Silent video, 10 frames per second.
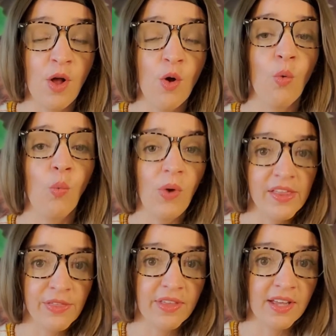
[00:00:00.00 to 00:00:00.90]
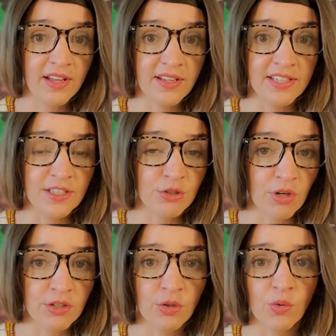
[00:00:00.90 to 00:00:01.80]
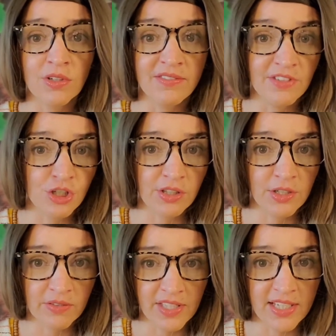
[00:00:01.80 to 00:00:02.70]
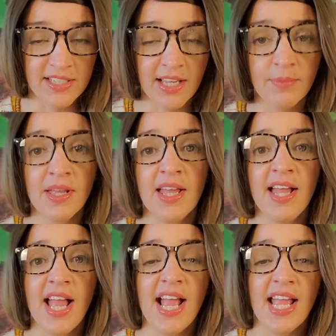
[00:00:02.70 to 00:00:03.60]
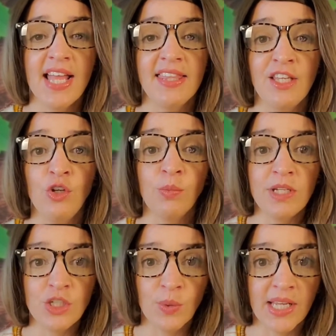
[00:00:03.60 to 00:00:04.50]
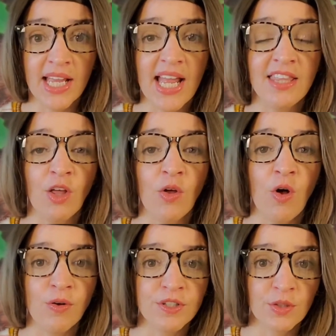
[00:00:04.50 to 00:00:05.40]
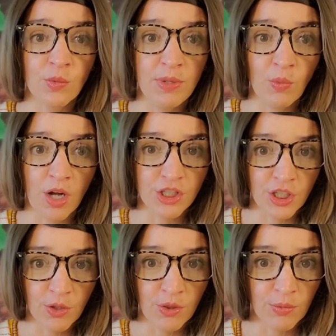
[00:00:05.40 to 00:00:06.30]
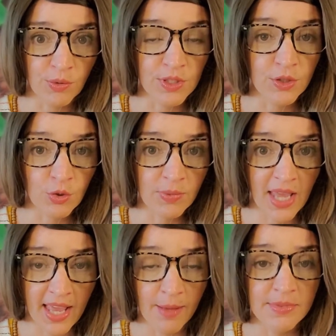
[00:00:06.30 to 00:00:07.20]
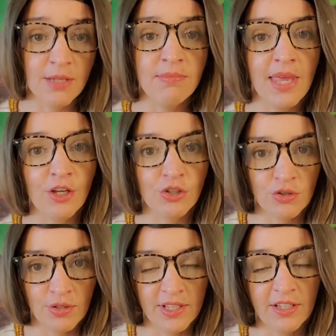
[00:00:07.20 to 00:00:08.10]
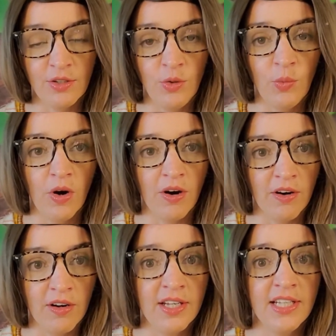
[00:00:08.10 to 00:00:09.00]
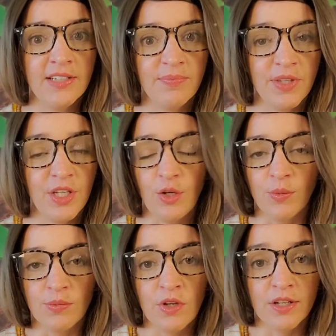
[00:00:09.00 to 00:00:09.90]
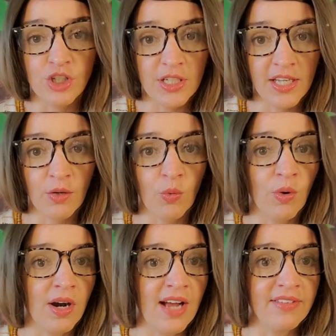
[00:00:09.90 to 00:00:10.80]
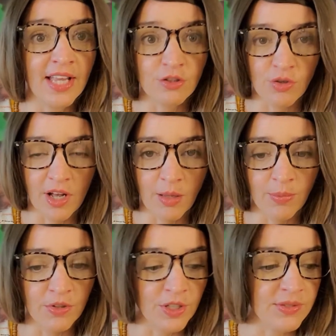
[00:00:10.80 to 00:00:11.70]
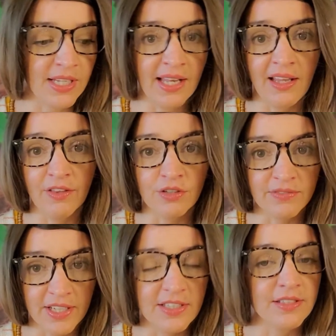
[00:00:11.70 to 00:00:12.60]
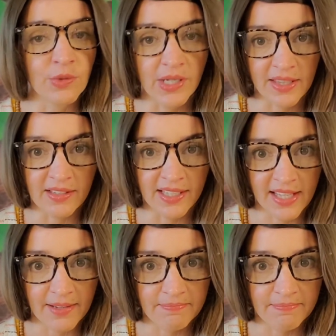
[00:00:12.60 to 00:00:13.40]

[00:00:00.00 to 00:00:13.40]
with an instructor or an invigilator of the exam, and then you'll be doing it, and they'll also be watching you through a Zoom cam to make sure that you are, not cheating or having extra help or using any other devices or anything like that.